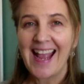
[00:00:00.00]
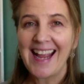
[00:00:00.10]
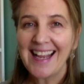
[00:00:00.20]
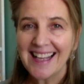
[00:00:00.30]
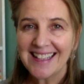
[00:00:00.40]

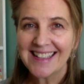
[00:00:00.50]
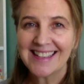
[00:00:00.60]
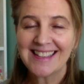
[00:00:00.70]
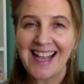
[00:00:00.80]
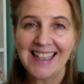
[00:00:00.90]
And
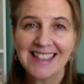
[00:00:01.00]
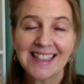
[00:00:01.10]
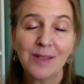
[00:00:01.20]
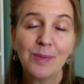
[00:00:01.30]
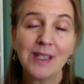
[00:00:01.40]
silence
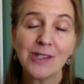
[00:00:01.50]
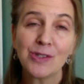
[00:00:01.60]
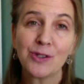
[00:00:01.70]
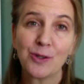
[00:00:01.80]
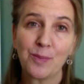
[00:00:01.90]
can be
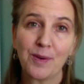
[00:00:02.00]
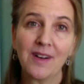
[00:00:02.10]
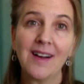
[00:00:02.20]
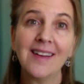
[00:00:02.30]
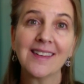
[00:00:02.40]

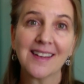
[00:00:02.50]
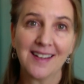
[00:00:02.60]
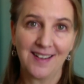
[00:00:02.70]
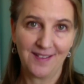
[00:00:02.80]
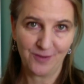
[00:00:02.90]
super
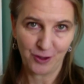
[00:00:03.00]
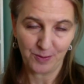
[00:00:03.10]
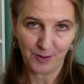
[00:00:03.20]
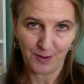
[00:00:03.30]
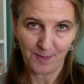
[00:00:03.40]

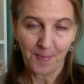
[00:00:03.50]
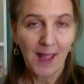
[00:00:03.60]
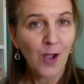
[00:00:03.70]
uncomfortable.